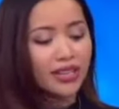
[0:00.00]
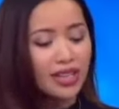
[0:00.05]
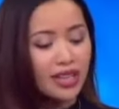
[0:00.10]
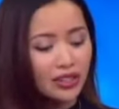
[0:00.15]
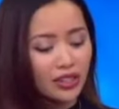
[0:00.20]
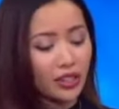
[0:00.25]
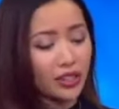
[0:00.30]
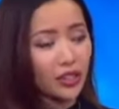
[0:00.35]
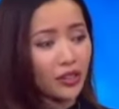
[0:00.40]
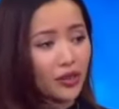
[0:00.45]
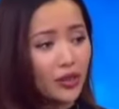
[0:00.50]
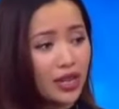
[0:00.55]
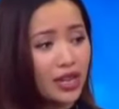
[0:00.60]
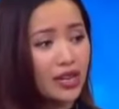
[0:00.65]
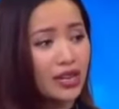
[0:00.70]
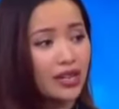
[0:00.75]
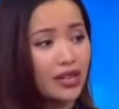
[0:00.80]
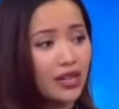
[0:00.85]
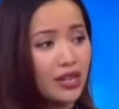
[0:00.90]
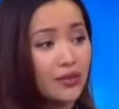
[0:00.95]
get to
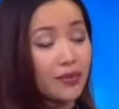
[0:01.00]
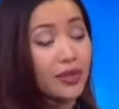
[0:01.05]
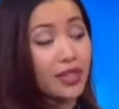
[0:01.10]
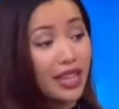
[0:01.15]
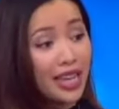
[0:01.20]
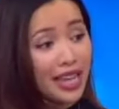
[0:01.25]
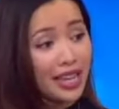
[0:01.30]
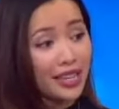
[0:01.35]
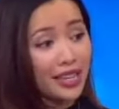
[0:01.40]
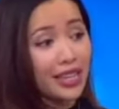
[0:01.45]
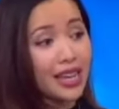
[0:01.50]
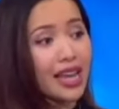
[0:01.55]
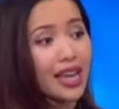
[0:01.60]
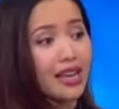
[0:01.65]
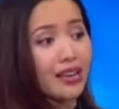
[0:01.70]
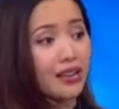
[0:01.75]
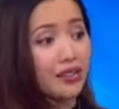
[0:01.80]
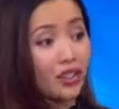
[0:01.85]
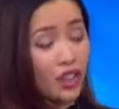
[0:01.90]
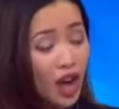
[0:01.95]
uh, play
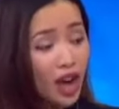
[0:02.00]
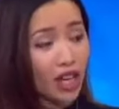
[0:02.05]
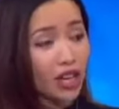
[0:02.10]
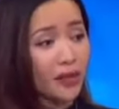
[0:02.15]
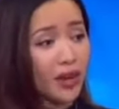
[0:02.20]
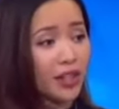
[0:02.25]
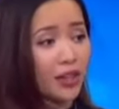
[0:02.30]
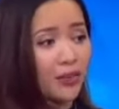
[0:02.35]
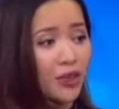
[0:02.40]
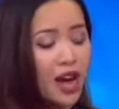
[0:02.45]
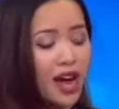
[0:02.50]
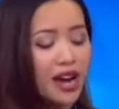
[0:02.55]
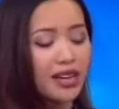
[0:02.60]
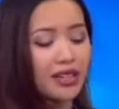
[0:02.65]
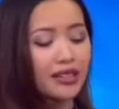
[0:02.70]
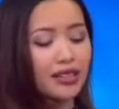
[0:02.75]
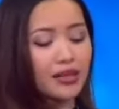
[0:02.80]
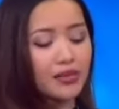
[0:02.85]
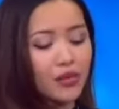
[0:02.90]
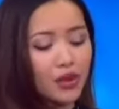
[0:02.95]
and talk about the
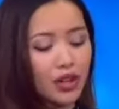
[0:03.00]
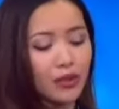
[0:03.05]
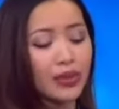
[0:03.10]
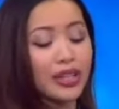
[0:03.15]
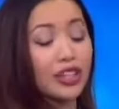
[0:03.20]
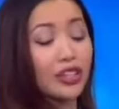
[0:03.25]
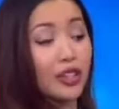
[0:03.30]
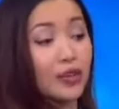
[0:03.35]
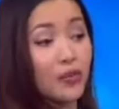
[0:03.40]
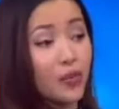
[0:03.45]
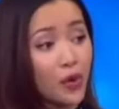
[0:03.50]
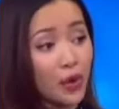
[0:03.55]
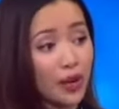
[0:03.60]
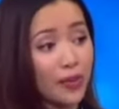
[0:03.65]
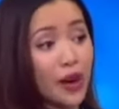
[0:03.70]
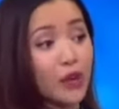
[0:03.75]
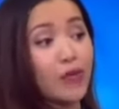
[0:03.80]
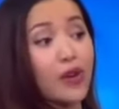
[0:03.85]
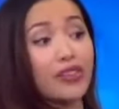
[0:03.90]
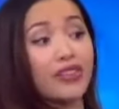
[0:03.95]
products, the more we learn more
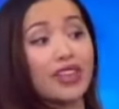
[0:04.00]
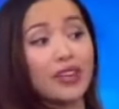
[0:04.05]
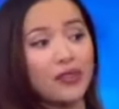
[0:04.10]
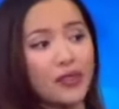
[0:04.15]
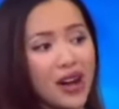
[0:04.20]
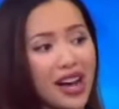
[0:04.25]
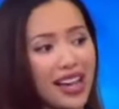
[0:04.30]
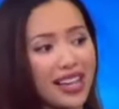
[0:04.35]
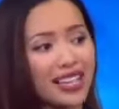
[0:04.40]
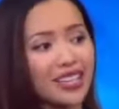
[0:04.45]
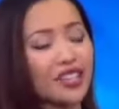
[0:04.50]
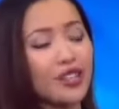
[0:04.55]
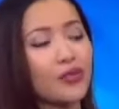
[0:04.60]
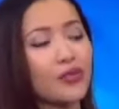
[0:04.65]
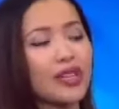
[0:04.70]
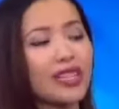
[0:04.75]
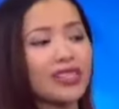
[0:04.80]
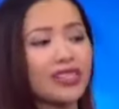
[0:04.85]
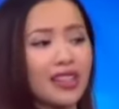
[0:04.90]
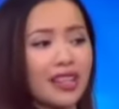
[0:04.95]
about what they want. So
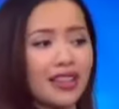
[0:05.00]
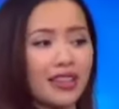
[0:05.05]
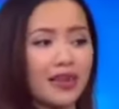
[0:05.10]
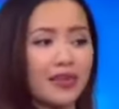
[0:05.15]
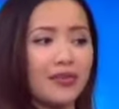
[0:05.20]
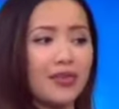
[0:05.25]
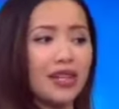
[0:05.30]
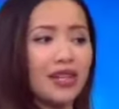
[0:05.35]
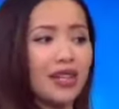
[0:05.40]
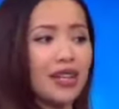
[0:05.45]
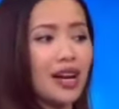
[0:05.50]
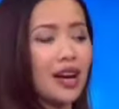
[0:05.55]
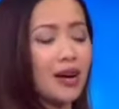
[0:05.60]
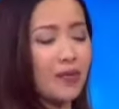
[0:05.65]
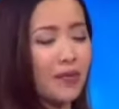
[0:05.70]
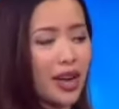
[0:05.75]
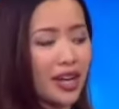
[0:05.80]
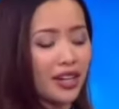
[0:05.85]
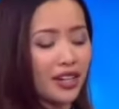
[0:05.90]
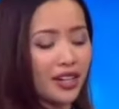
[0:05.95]
we send them a
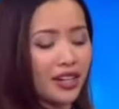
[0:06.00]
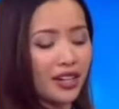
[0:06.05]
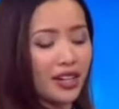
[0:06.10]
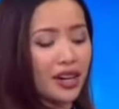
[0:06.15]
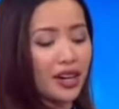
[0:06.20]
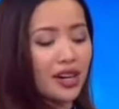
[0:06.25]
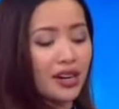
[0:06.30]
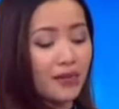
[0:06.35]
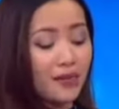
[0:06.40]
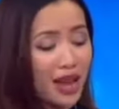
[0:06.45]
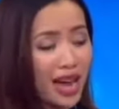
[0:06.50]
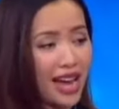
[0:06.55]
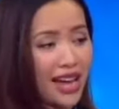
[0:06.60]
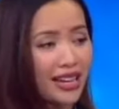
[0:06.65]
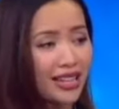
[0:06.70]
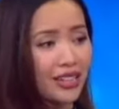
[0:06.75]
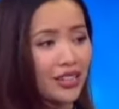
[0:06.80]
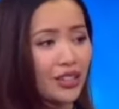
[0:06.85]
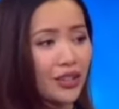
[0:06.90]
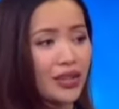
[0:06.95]
better uh,
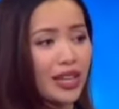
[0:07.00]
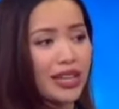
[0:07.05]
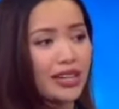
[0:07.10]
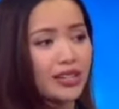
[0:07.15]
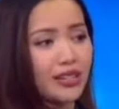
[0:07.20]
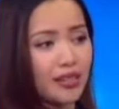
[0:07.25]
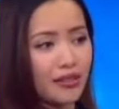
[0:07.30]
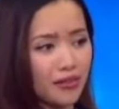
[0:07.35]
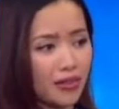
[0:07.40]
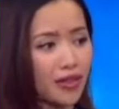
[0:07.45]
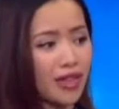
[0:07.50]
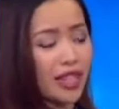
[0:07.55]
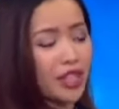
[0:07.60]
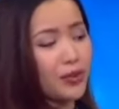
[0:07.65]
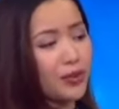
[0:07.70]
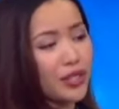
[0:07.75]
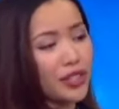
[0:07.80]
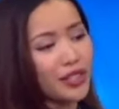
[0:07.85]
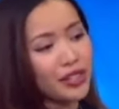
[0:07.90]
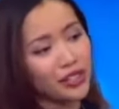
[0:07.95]
bag so that the
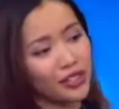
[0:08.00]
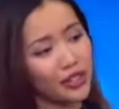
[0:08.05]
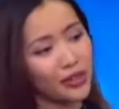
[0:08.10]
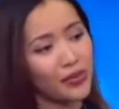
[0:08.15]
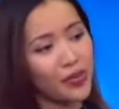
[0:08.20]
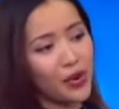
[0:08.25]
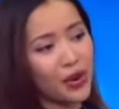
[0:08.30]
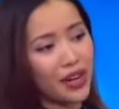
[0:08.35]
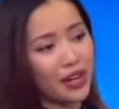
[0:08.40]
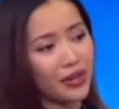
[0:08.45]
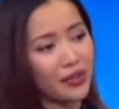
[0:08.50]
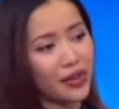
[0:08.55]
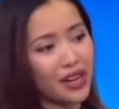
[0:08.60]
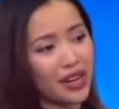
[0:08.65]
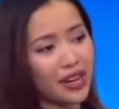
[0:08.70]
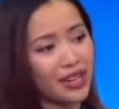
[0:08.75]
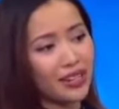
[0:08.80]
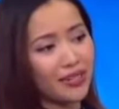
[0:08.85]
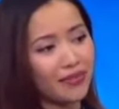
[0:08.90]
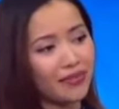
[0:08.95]
experience is more
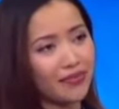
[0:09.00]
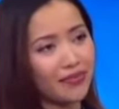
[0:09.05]
uh,